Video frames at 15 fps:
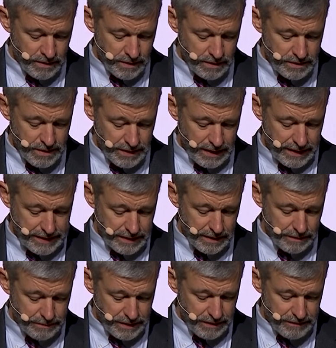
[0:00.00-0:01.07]
until I
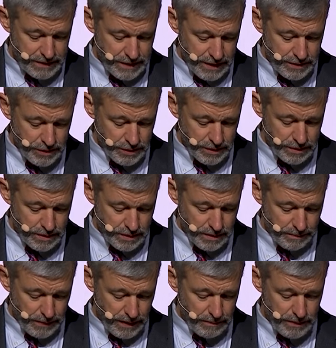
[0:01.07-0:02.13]
come, give attention to the
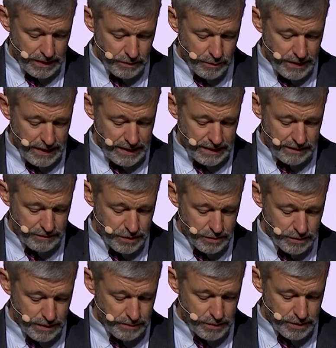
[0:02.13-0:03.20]
public reading of
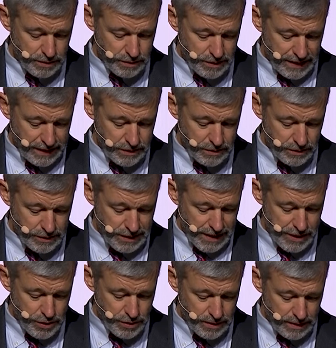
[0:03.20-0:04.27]
Scripture, to
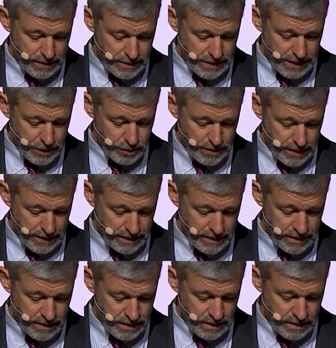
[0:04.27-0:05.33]
exhortation and teaching.
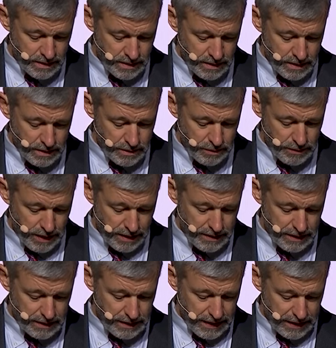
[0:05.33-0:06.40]
Do not
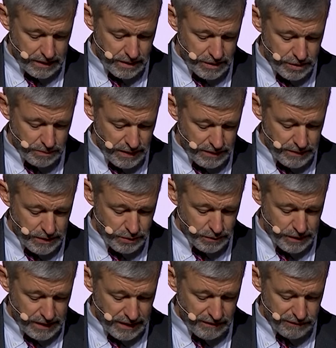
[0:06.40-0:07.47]
neglect the
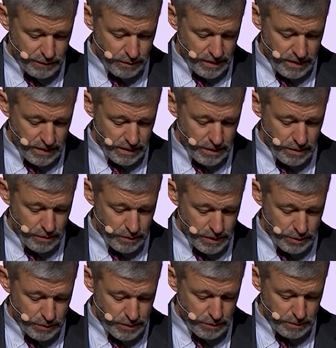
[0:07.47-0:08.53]
spiritual gift within you,
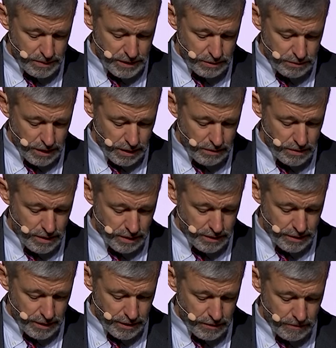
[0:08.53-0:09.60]
which was bestowed
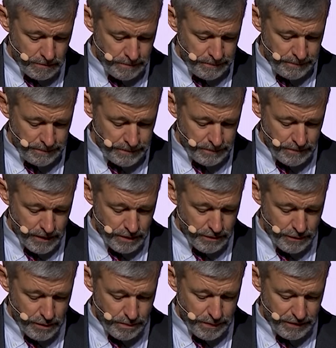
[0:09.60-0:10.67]
on you
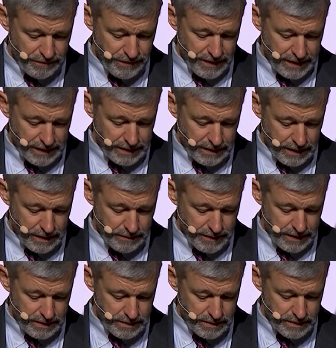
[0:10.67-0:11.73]
through prophetic
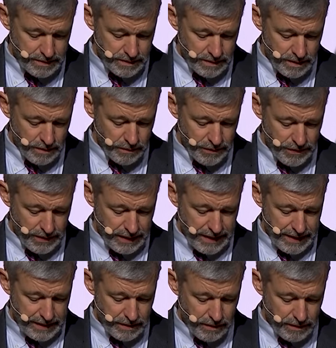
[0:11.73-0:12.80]
utterance, with the
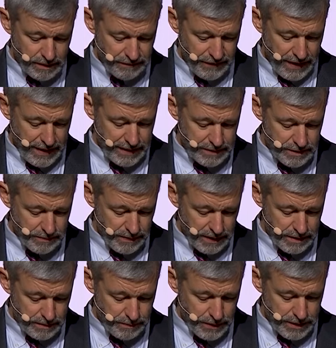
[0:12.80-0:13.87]
laying on of hands by
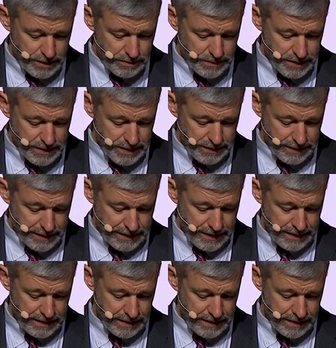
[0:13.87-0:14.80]
the presbytery.